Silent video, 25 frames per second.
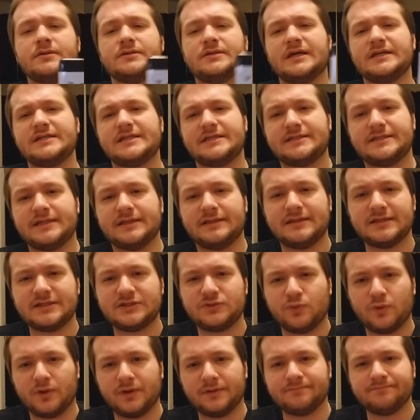So as I said,
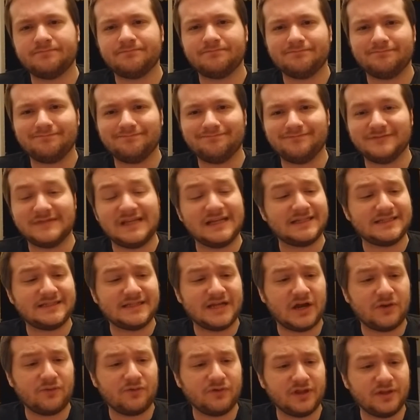this one, it's
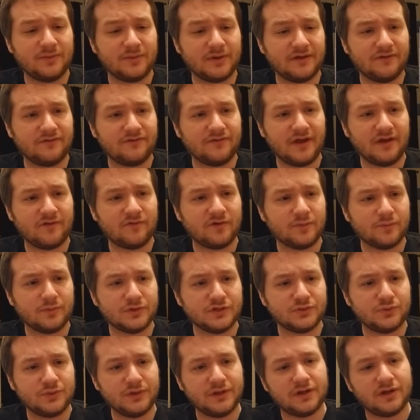not really my favorite
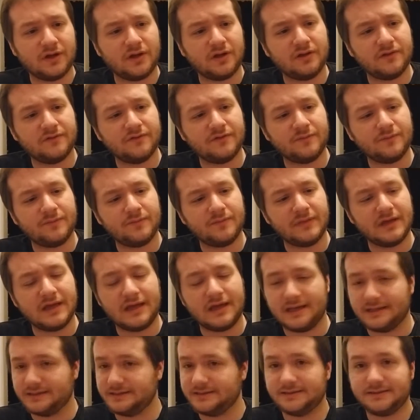between all of them.
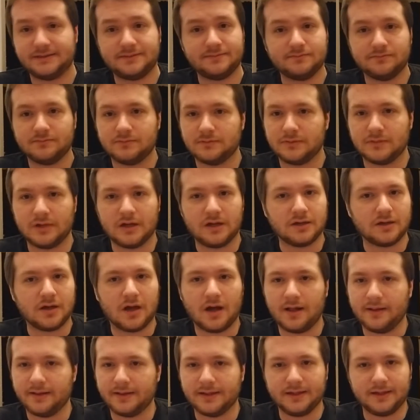It's a
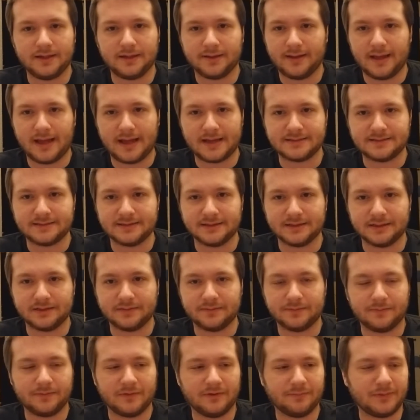holiday classic
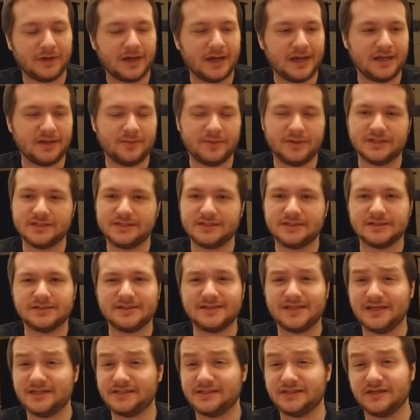by any means, because
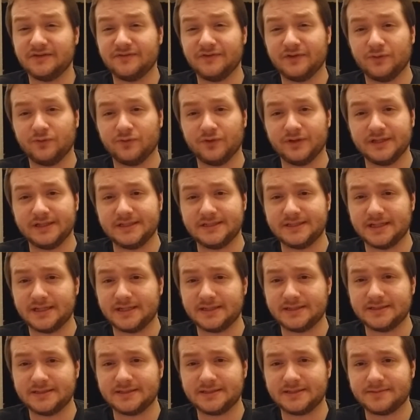Thanksgiving really
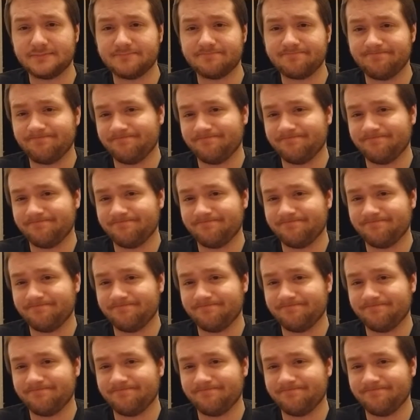does